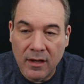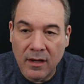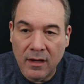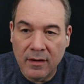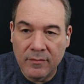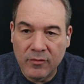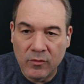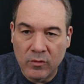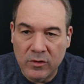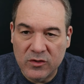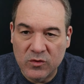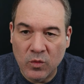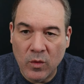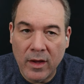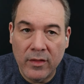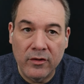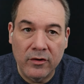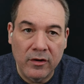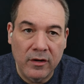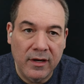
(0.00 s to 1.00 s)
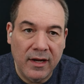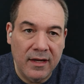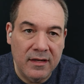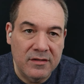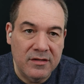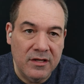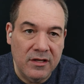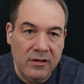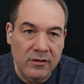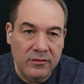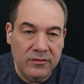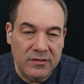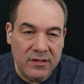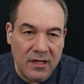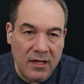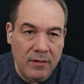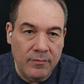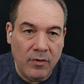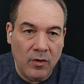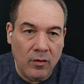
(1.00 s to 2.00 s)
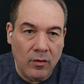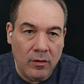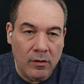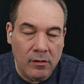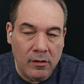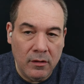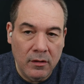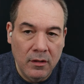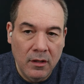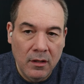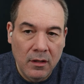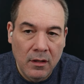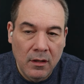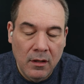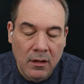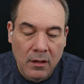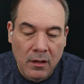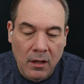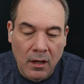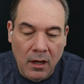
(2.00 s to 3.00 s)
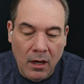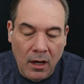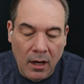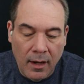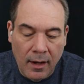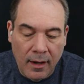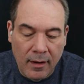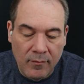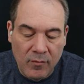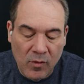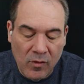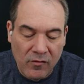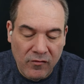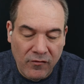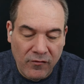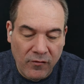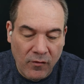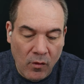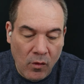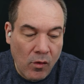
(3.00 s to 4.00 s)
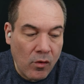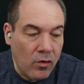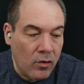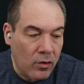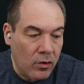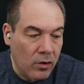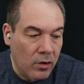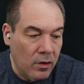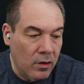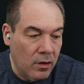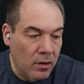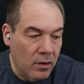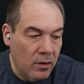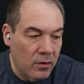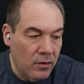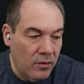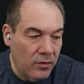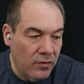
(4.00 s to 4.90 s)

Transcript: up was whether or not to use ePOL for